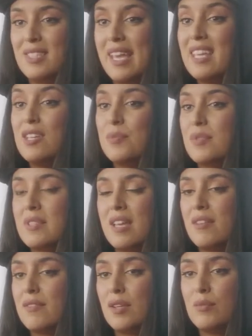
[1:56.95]

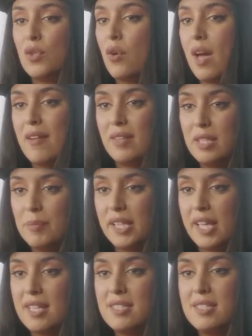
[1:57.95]
80% of them don't have any
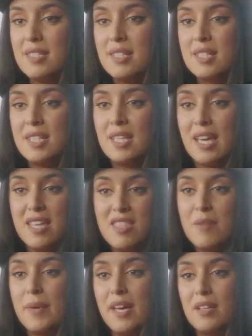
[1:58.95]
plans, end
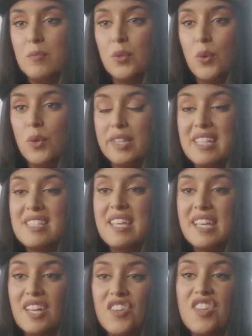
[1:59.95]
up unemployed, then
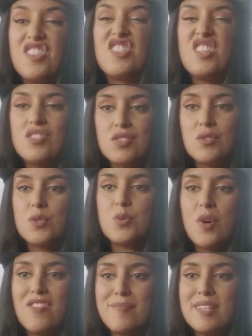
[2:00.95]
take an additional
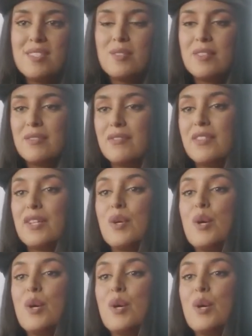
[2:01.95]
12 months to even figure